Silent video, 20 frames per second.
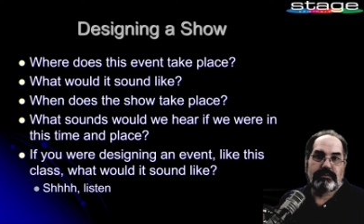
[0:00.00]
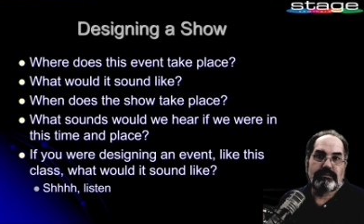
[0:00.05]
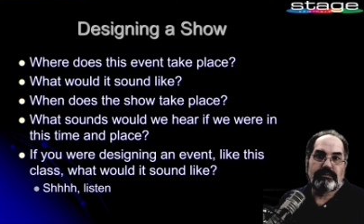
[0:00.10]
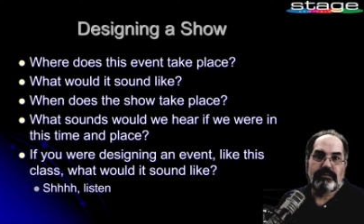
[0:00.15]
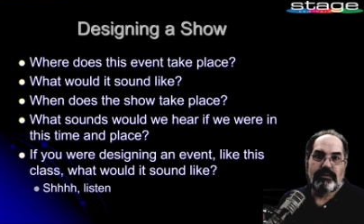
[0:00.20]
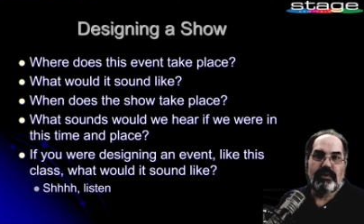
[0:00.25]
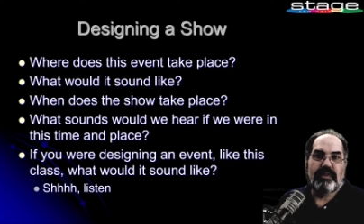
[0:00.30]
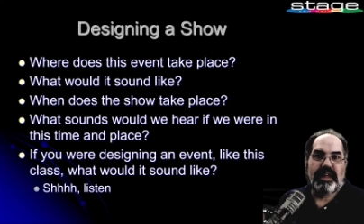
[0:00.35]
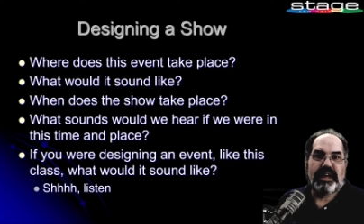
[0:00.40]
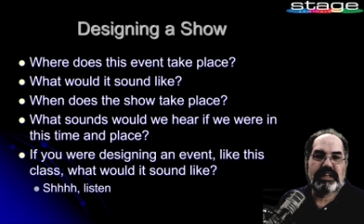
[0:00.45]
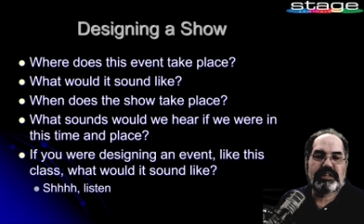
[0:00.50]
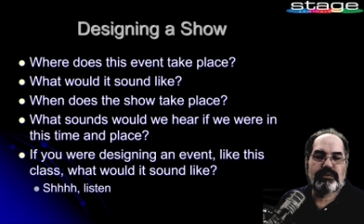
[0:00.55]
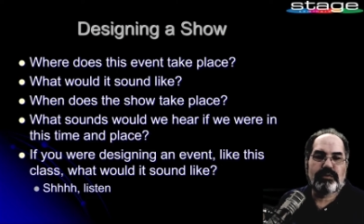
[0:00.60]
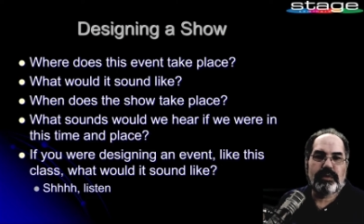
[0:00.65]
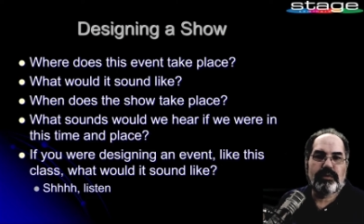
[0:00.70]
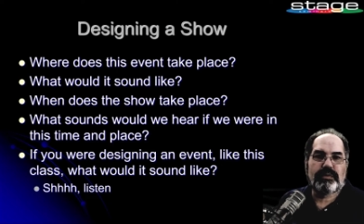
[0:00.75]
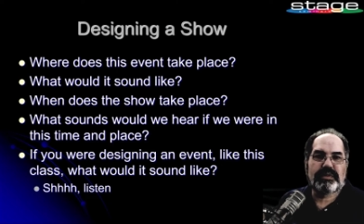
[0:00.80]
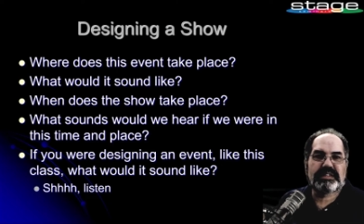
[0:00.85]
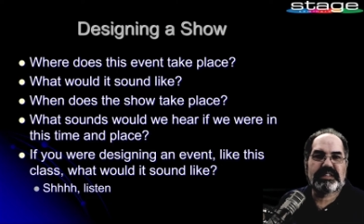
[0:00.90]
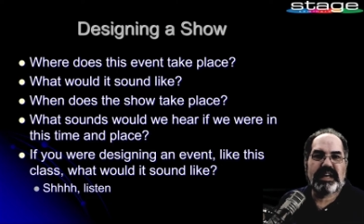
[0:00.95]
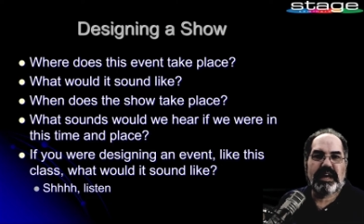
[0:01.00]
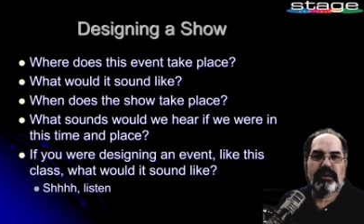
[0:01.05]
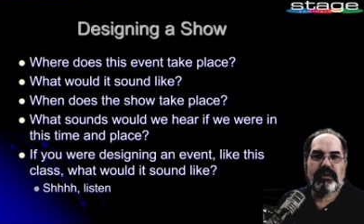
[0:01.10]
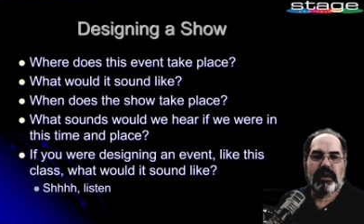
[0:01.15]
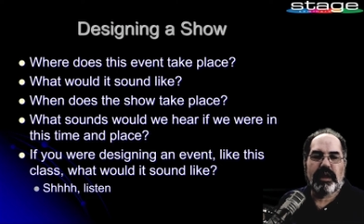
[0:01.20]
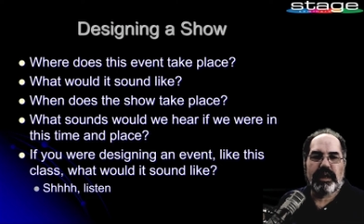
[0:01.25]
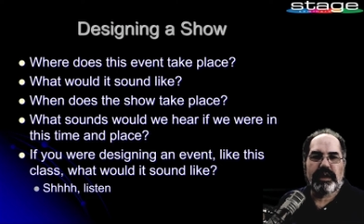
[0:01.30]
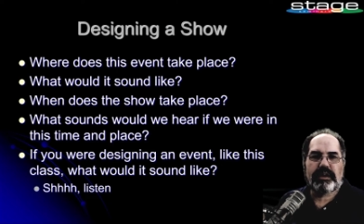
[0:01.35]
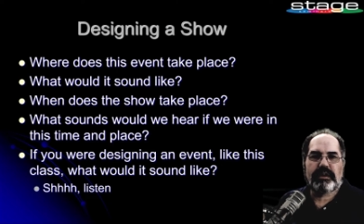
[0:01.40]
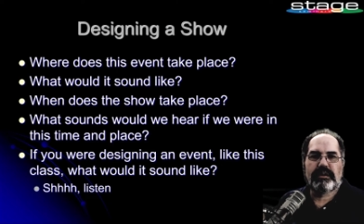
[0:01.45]
Well, that's what it would sound
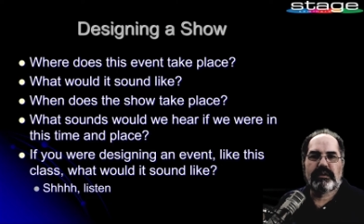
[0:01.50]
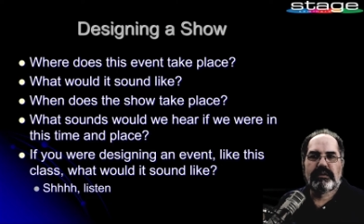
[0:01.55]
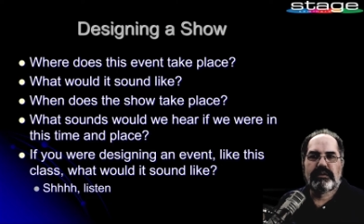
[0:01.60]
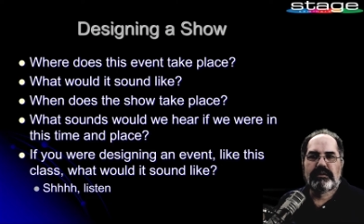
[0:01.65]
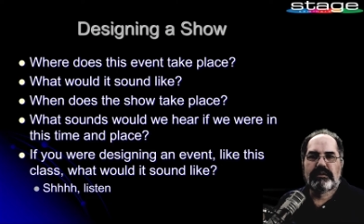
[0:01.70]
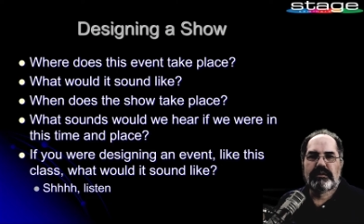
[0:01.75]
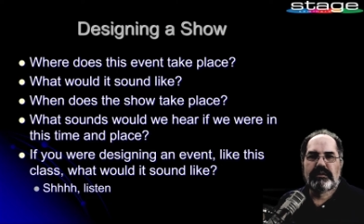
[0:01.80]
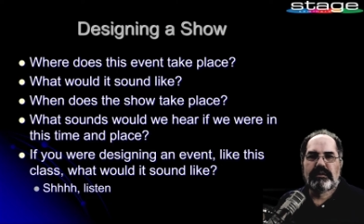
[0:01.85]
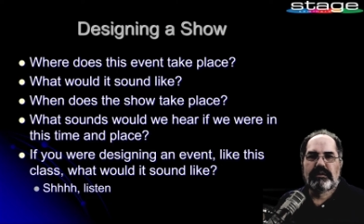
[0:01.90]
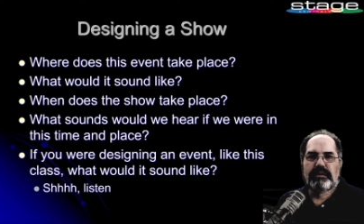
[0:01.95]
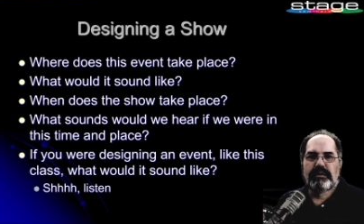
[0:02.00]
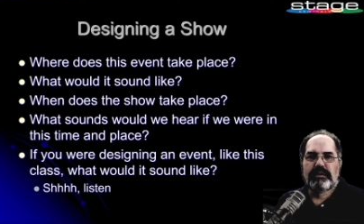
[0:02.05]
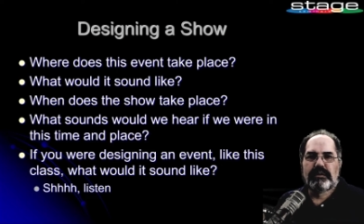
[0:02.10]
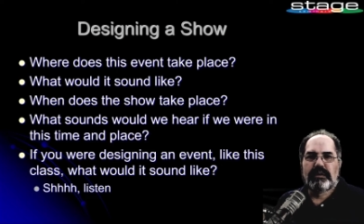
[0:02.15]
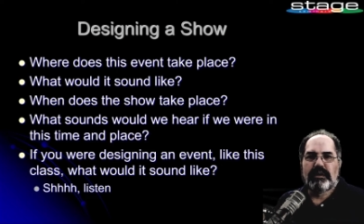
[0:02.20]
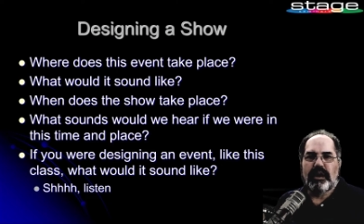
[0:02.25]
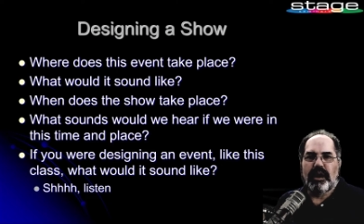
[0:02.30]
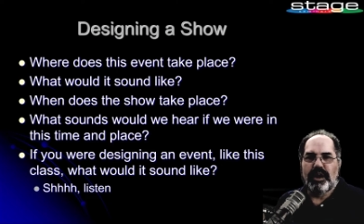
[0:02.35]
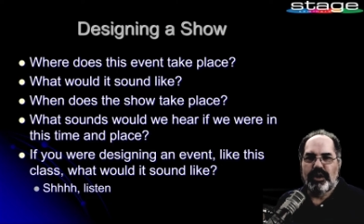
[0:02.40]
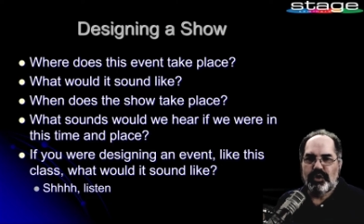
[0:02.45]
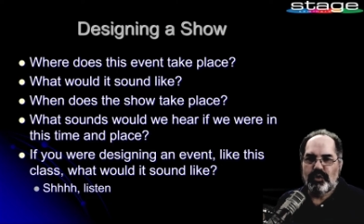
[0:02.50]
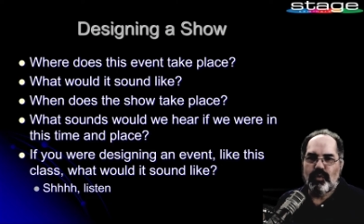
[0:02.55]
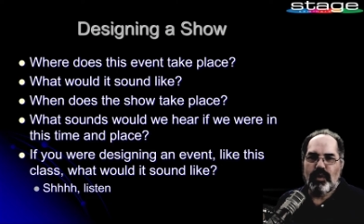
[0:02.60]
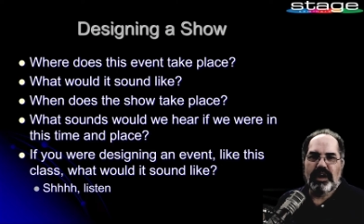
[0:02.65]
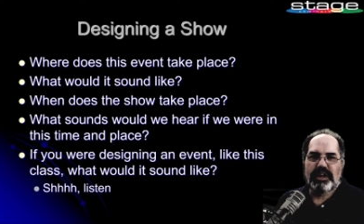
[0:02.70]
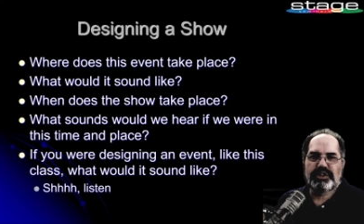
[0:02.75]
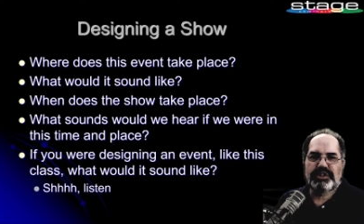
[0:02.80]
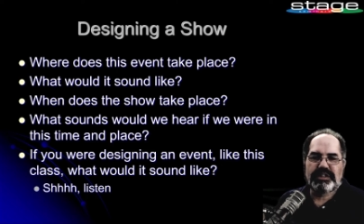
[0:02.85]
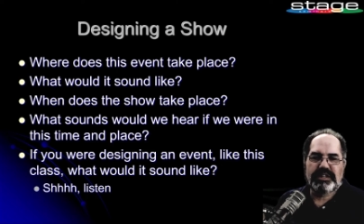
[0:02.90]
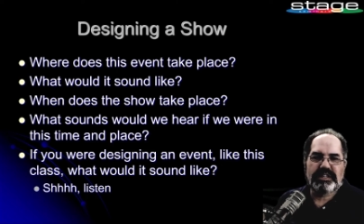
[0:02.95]
like. Are you
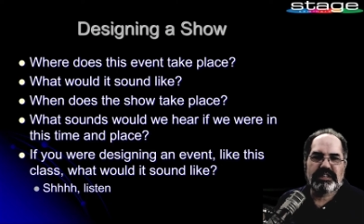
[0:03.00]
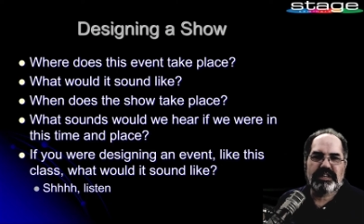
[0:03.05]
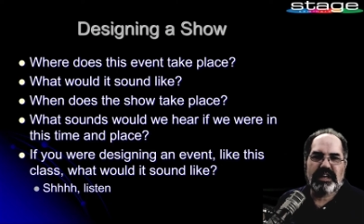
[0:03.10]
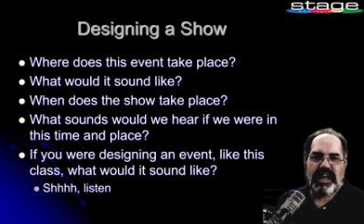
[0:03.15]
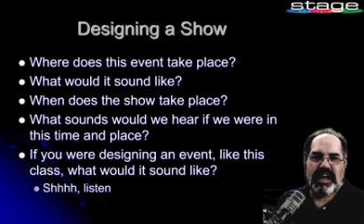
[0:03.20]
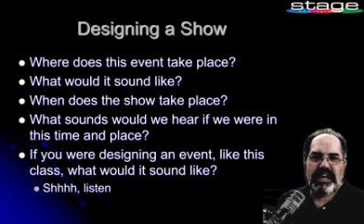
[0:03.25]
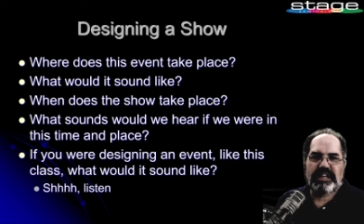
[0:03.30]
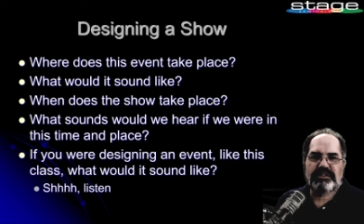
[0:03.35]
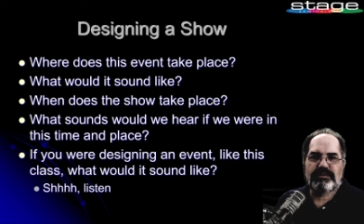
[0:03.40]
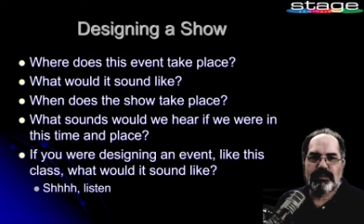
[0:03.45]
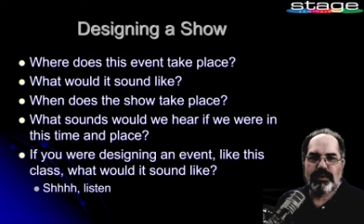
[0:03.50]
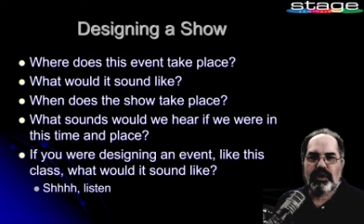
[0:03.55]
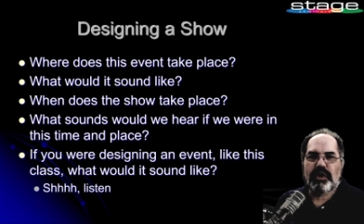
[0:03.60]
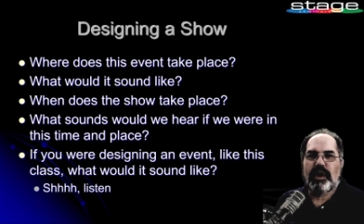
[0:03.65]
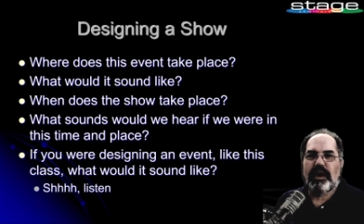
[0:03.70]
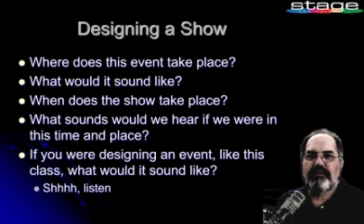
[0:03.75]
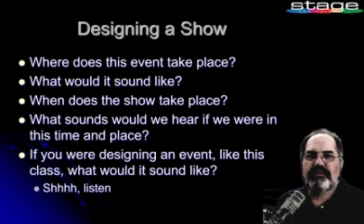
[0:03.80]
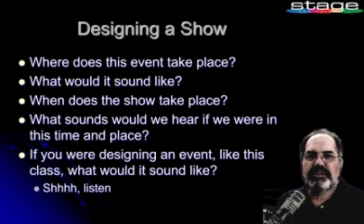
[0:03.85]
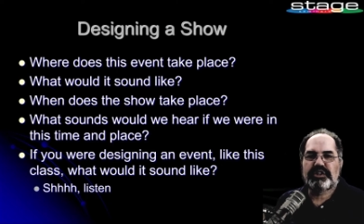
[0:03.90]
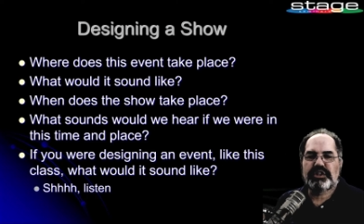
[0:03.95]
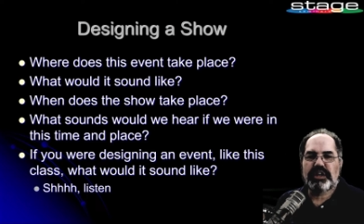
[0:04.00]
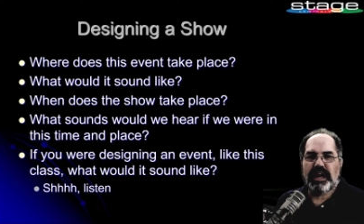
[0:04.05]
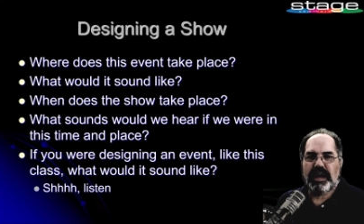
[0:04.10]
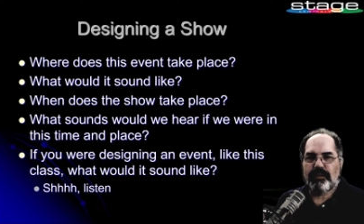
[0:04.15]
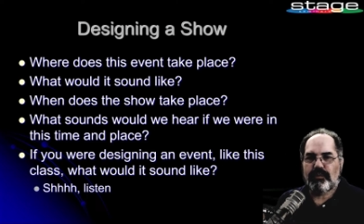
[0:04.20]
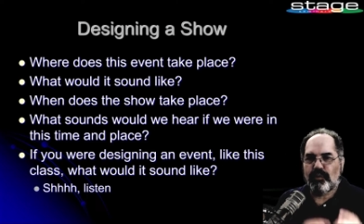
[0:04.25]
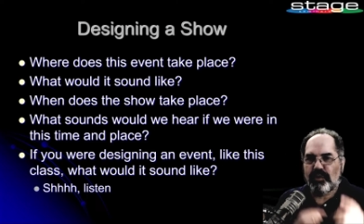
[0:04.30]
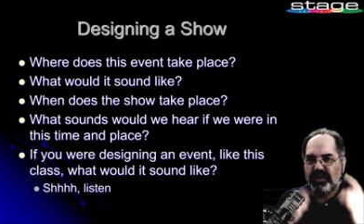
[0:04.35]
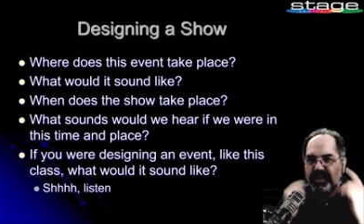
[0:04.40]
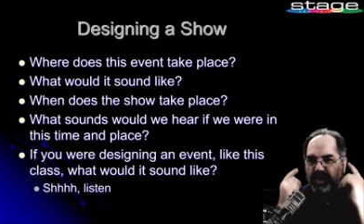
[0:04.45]
watching this class from a coffee
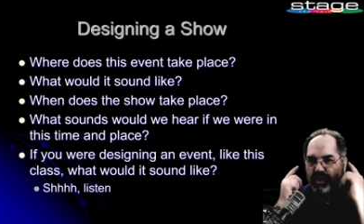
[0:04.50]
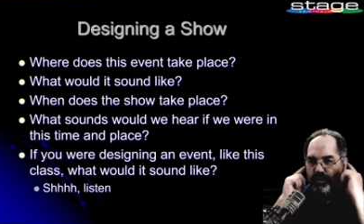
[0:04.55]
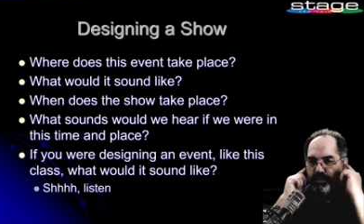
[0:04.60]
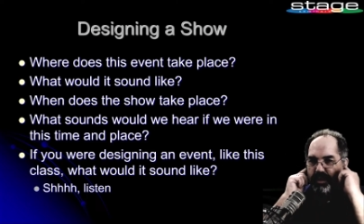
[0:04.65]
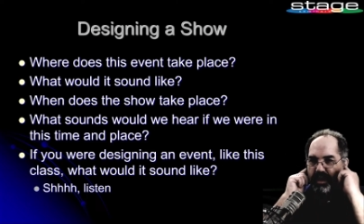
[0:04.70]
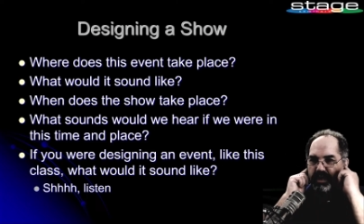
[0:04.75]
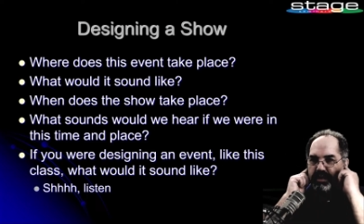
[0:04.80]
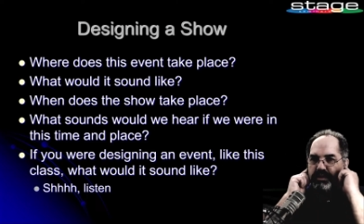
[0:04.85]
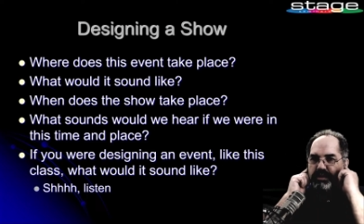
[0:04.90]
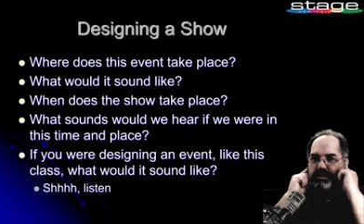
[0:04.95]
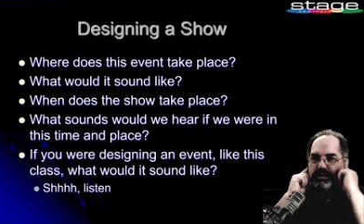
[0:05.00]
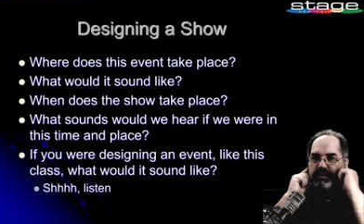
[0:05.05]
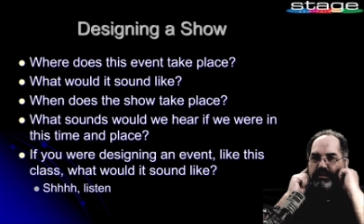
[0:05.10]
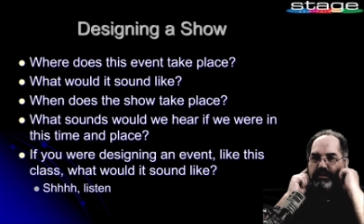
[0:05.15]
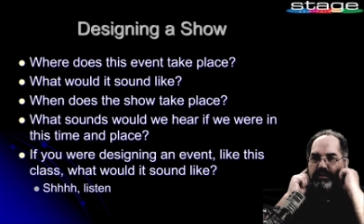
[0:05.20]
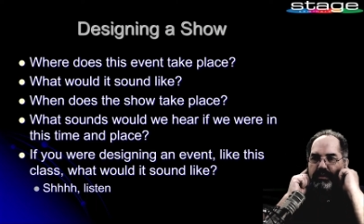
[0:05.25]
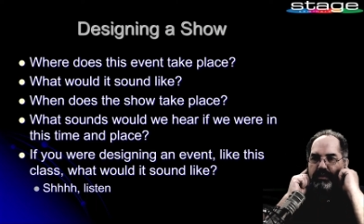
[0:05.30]
shop with earbuds?